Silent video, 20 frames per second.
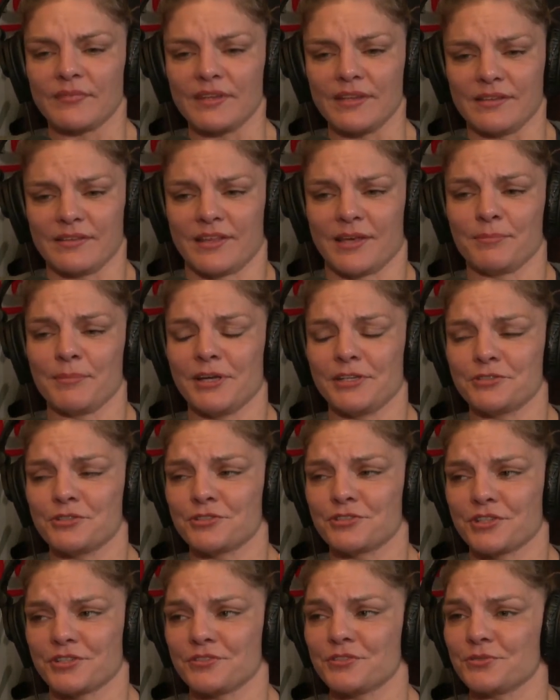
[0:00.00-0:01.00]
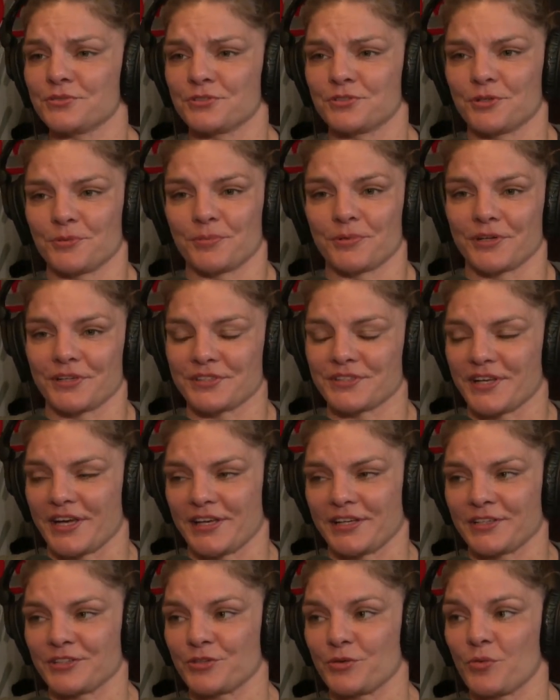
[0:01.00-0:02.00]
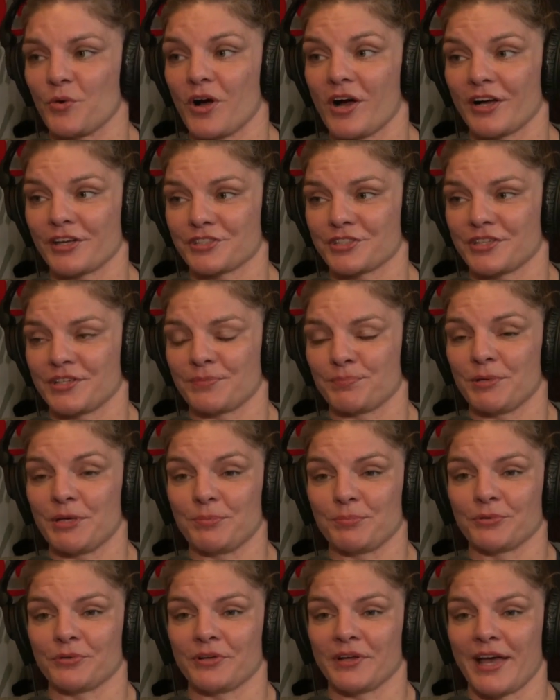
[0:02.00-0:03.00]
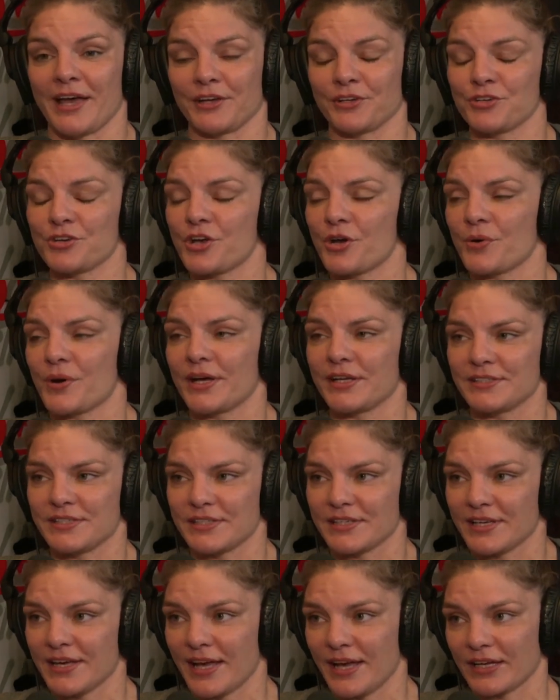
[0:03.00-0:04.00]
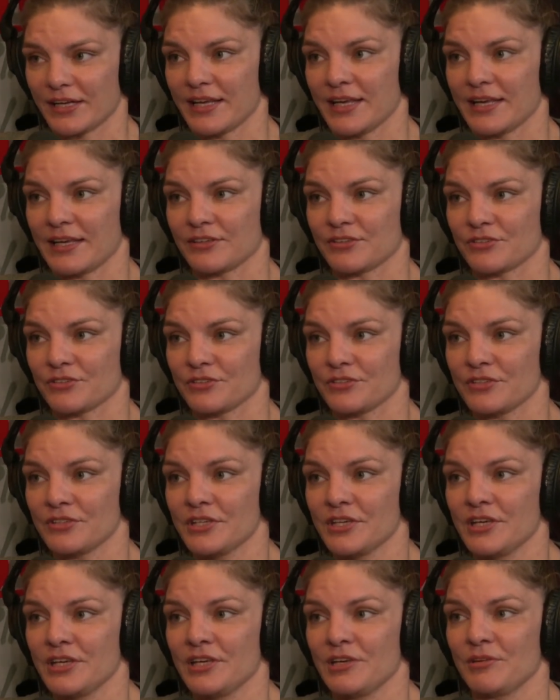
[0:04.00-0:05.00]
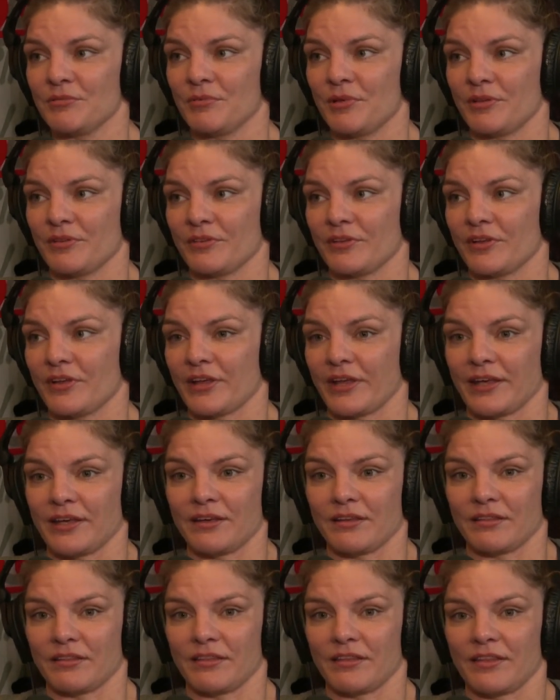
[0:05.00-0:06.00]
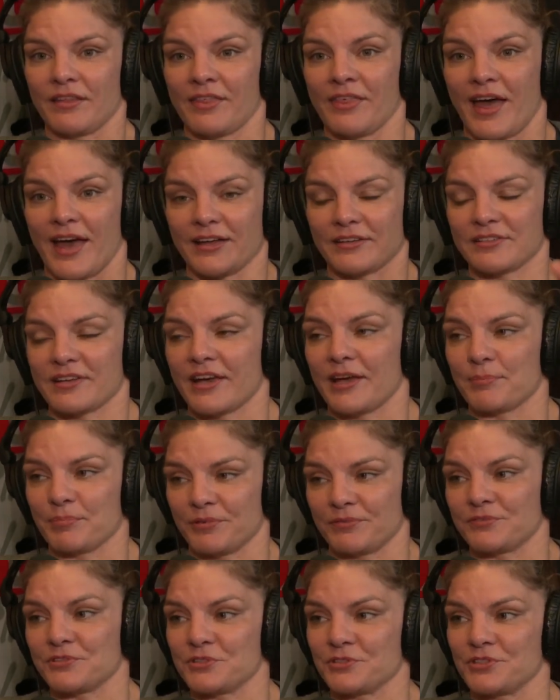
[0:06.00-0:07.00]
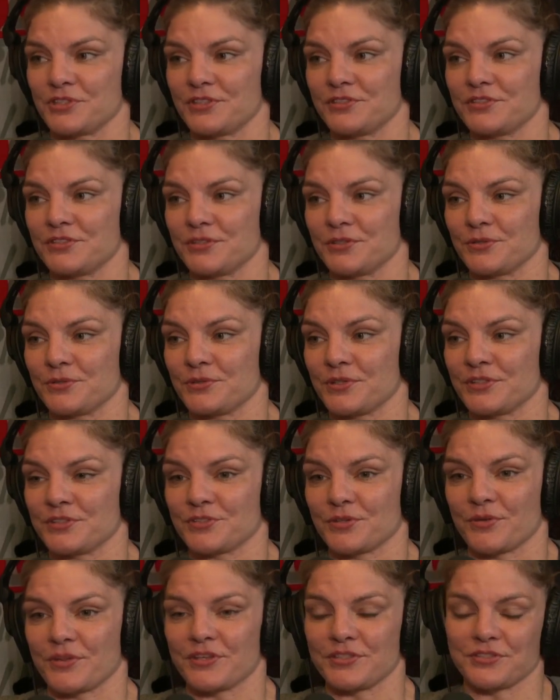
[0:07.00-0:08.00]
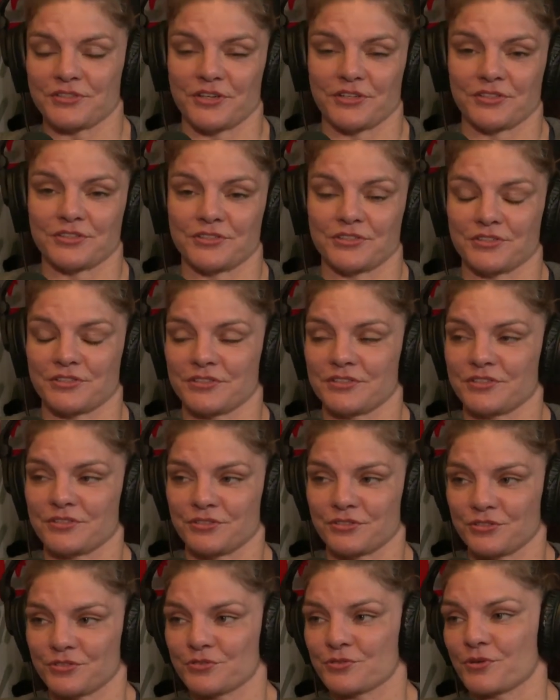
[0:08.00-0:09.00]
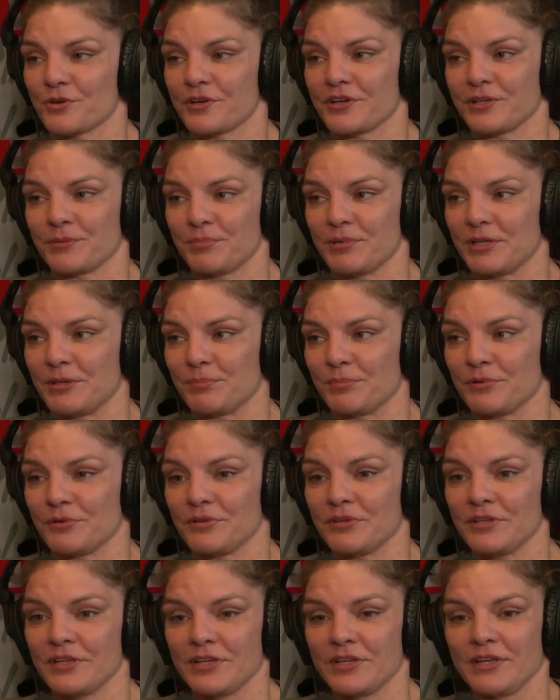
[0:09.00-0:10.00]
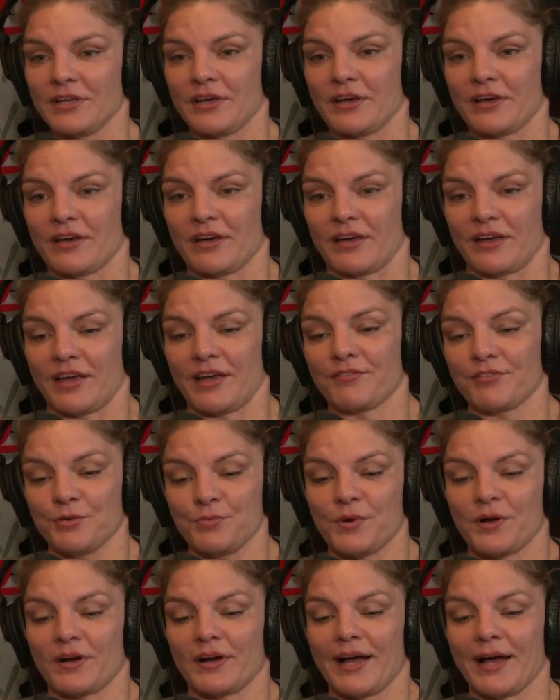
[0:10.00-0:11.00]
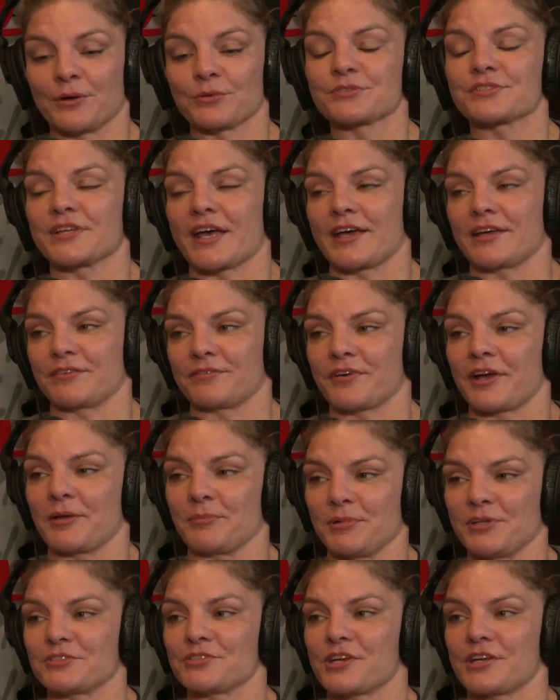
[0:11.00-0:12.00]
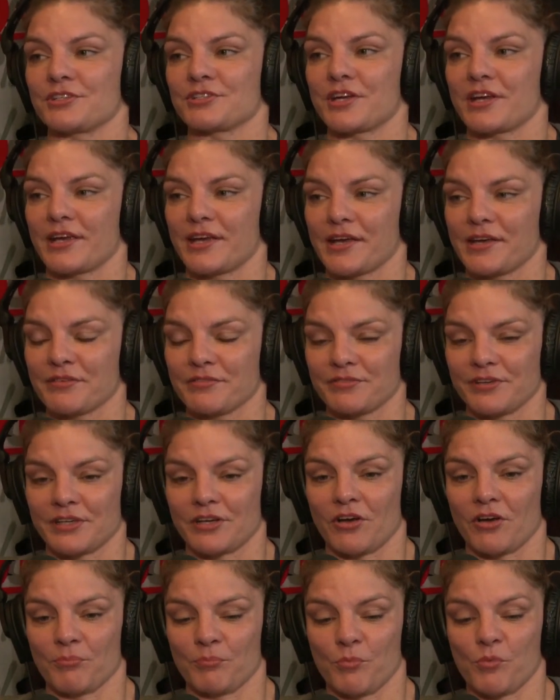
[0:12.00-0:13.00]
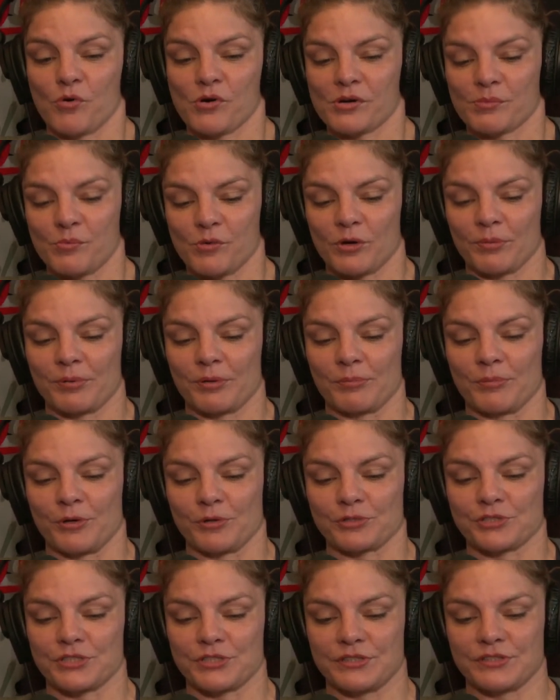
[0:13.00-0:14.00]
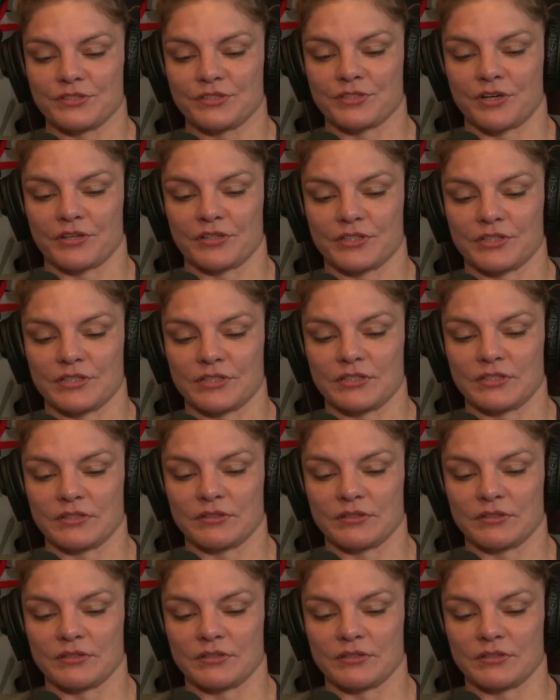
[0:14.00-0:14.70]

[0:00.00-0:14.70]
they made jiu-jitsu super exciting to watch. And people had no idea how to handle like that type of jiu-jitsu. And so they started just destroying people everywhere outside of IBJJF, and more promotions started